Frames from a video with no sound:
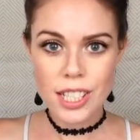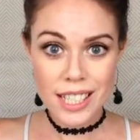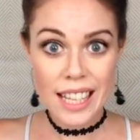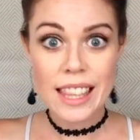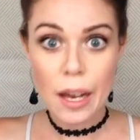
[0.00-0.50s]

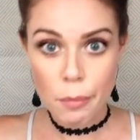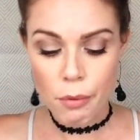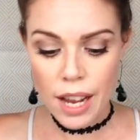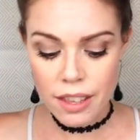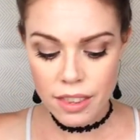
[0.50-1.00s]
just get that
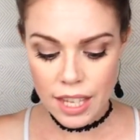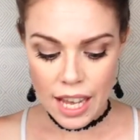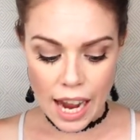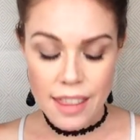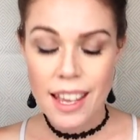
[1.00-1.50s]
breath.
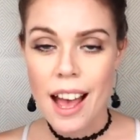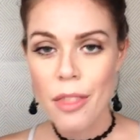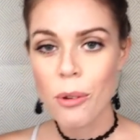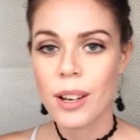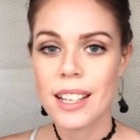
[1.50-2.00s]
And the
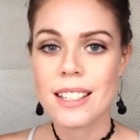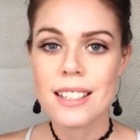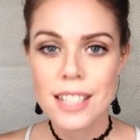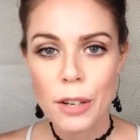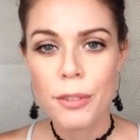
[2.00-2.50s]
other one is
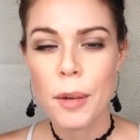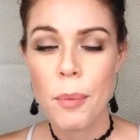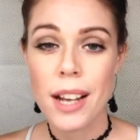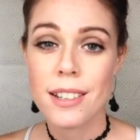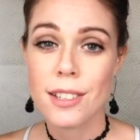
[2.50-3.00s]
a self-love
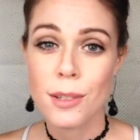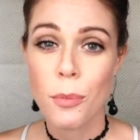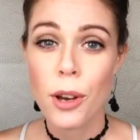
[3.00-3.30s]
practices